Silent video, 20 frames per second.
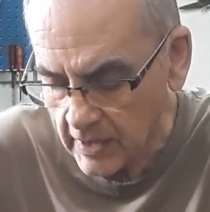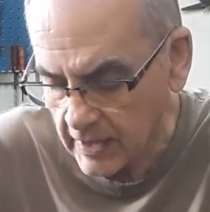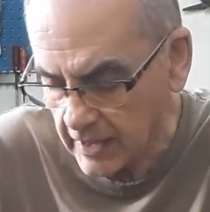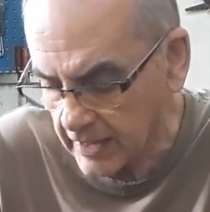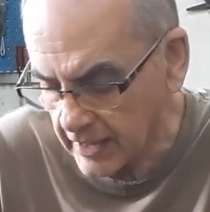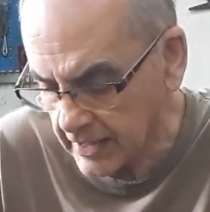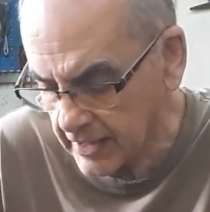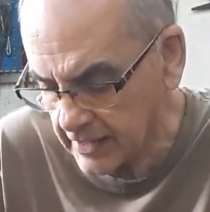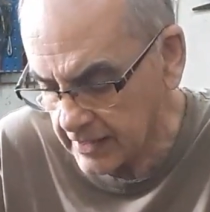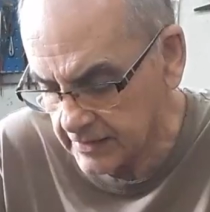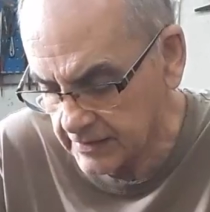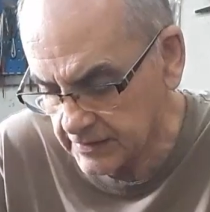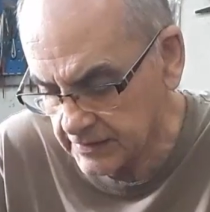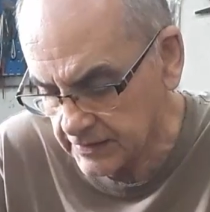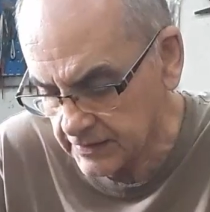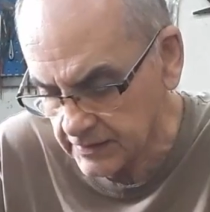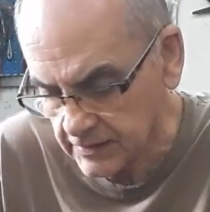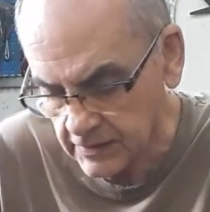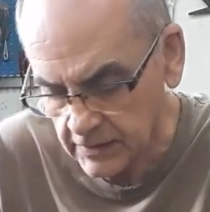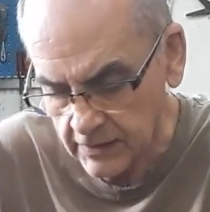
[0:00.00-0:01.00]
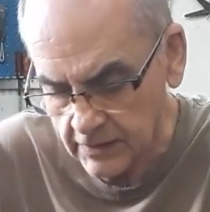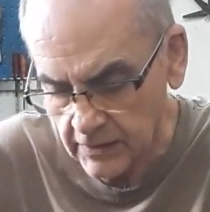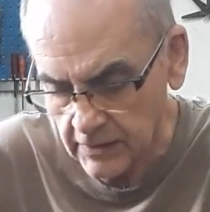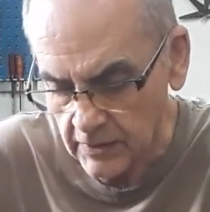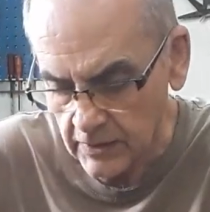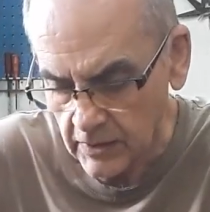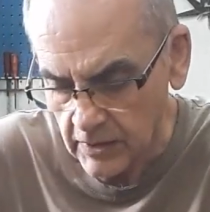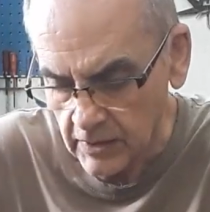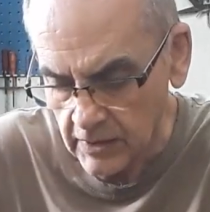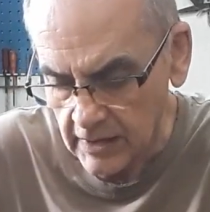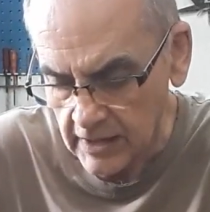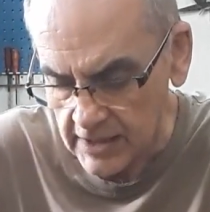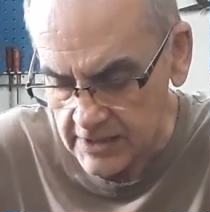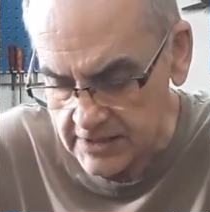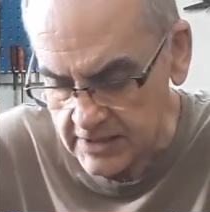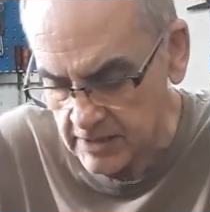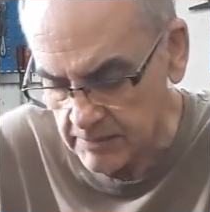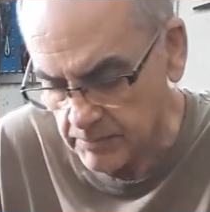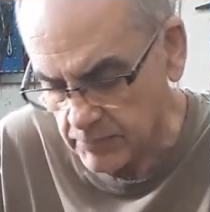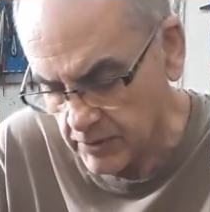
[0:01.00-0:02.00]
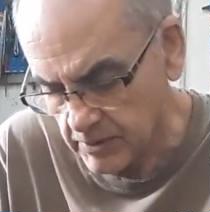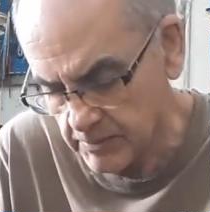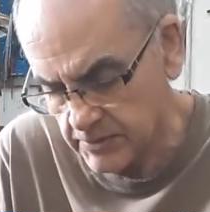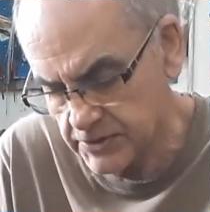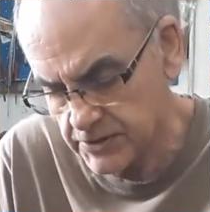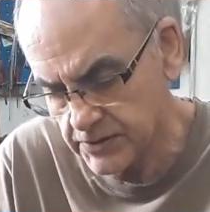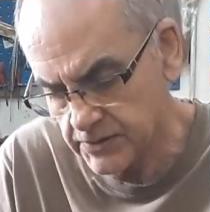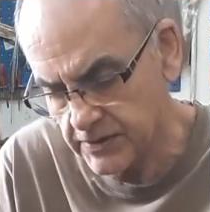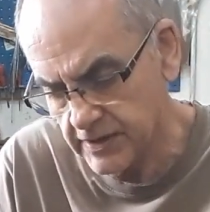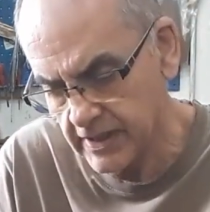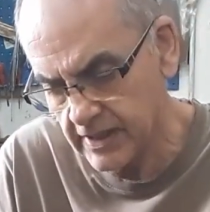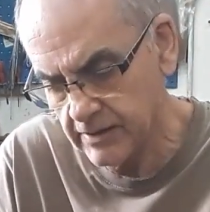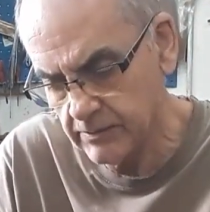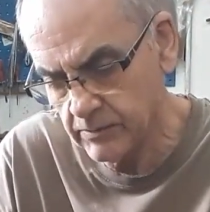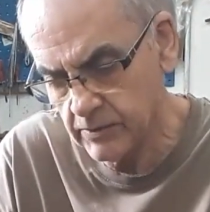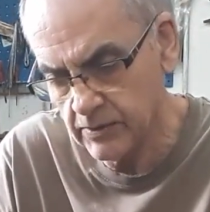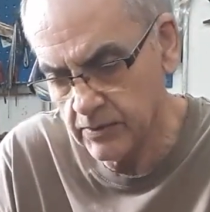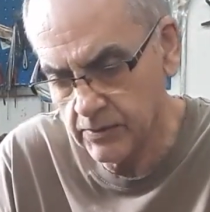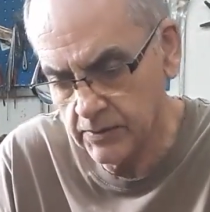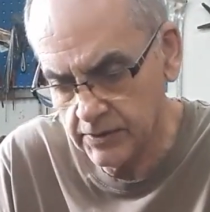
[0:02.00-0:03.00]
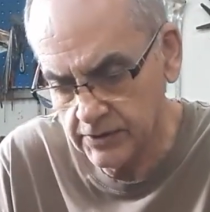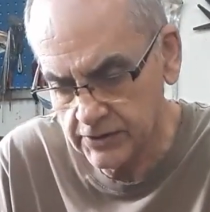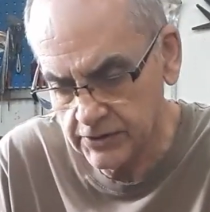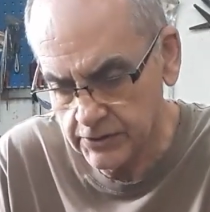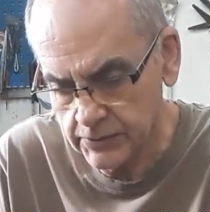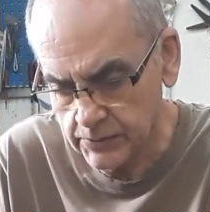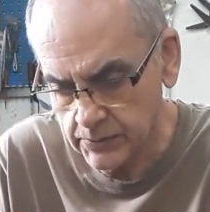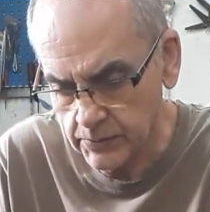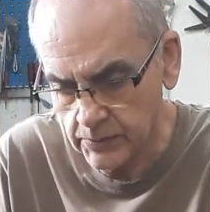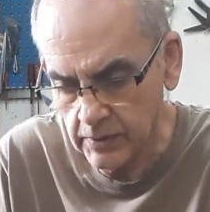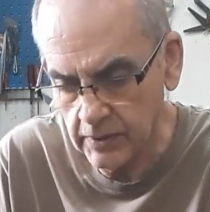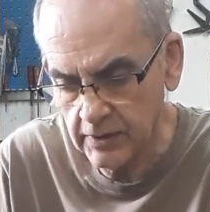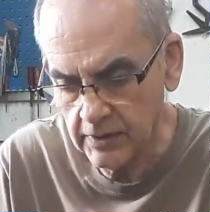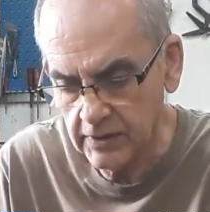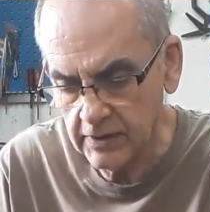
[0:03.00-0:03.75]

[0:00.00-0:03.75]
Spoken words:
and as I promised you then, we're going to